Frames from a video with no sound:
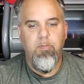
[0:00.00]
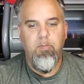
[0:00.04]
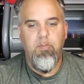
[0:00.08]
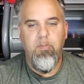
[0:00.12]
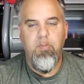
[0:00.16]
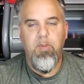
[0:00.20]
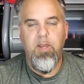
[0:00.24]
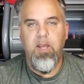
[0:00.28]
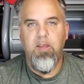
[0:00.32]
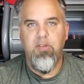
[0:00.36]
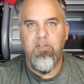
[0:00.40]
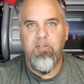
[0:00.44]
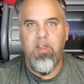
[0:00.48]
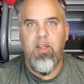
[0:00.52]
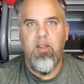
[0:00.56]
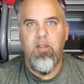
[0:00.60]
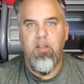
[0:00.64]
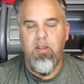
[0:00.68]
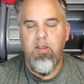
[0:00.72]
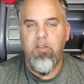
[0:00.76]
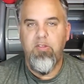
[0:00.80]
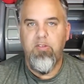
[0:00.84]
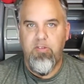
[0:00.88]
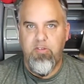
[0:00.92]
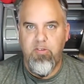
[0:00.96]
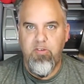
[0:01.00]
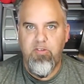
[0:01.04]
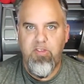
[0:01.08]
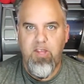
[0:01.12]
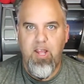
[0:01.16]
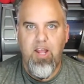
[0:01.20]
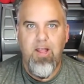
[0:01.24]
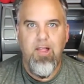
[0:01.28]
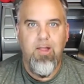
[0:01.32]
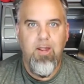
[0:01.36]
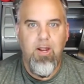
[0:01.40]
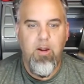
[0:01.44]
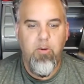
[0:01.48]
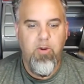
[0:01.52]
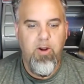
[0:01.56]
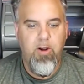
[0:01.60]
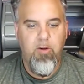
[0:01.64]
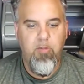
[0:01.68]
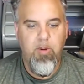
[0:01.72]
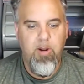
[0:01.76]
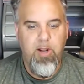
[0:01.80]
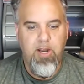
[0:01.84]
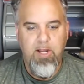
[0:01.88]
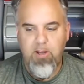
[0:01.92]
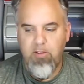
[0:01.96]
Because it's the sale and I want
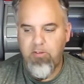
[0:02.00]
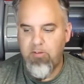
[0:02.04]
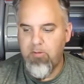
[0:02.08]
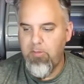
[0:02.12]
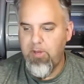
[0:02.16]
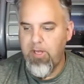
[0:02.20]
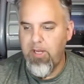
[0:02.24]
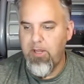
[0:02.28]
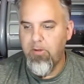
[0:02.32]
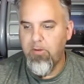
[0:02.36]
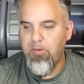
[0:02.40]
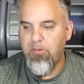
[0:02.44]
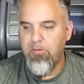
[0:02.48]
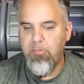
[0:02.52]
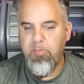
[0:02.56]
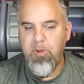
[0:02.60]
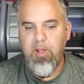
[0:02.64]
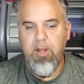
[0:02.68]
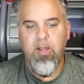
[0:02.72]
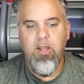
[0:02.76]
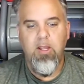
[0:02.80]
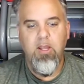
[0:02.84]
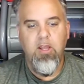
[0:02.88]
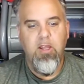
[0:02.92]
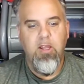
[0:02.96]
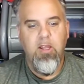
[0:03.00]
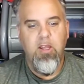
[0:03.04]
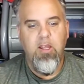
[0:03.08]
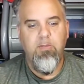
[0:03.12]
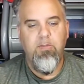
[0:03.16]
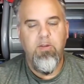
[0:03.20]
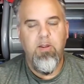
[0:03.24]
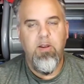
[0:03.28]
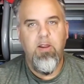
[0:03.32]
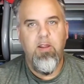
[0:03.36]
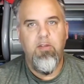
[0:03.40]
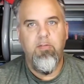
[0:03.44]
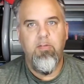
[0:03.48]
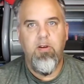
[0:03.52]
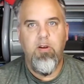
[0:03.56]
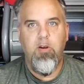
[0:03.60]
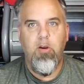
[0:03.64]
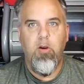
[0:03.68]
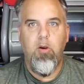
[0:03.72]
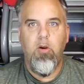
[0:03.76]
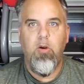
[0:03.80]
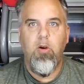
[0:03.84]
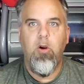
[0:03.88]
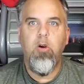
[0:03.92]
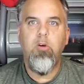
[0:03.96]
everybody to get some deals. But if it
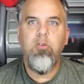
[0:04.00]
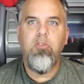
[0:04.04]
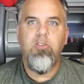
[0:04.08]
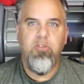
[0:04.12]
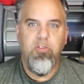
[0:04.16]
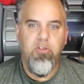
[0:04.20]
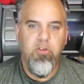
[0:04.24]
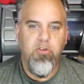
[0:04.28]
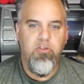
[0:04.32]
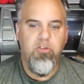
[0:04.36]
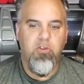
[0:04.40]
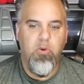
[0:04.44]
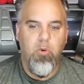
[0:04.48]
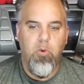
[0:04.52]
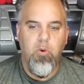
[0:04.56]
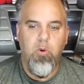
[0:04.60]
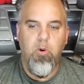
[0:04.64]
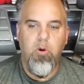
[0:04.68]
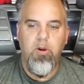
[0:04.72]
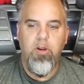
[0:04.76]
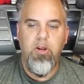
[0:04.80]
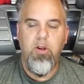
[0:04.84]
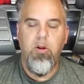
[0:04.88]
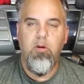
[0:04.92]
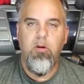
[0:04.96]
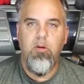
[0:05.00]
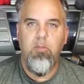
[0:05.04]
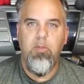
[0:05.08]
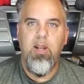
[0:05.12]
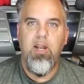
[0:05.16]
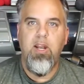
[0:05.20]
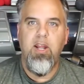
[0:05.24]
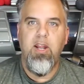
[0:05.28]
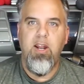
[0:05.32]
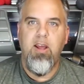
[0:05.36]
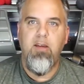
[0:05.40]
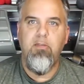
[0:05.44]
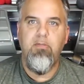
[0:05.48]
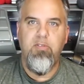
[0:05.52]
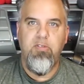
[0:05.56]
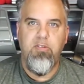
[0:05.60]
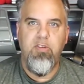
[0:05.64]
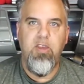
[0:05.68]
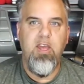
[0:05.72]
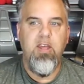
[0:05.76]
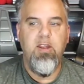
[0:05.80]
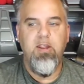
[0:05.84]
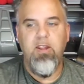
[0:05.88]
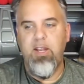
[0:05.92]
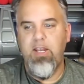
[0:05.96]
hurts the store, you know what I mean, and I've
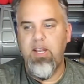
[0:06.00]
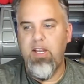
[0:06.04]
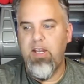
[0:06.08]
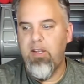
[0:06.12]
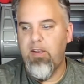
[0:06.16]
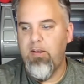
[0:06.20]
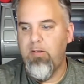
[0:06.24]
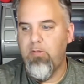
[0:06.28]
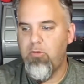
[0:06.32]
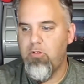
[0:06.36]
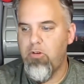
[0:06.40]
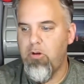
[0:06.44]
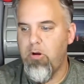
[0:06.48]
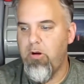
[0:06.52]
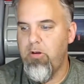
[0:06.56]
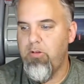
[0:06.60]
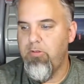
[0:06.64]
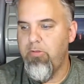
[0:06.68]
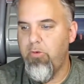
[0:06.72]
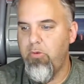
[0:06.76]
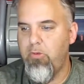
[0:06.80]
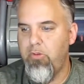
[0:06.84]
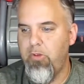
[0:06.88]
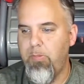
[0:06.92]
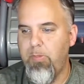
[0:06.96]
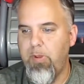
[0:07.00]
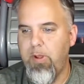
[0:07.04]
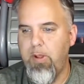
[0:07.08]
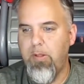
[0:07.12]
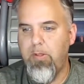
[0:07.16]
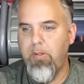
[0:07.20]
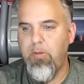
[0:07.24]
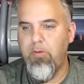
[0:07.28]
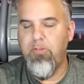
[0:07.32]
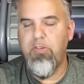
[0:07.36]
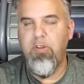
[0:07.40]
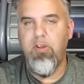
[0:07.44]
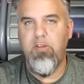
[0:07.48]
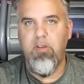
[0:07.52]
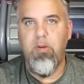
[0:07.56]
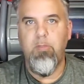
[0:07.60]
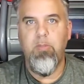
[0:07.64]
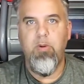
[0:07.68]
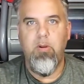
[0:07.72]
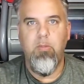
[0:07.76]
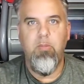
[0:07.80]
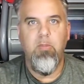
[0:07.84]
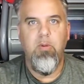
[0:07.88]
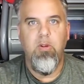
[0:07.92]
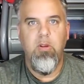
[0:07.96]
said I needed to charge for shipping on those things, I'm
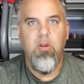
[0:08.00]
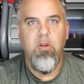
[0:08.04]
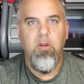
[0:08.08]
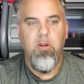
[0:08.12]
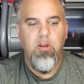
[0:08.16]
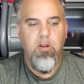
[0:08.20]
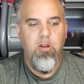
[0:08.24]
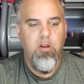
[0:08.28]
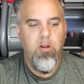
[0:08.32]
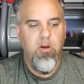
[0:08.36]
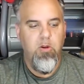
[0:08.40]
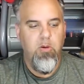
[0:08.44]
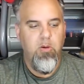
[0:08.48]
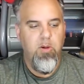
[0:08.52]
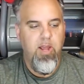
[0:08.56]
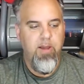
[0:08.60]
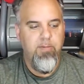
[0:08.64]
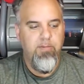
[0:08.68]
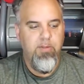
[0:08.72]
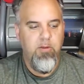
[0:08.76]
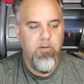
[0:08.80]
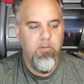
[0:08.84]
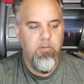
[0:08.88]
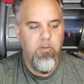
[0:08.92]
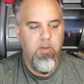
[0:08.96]
gonna, have to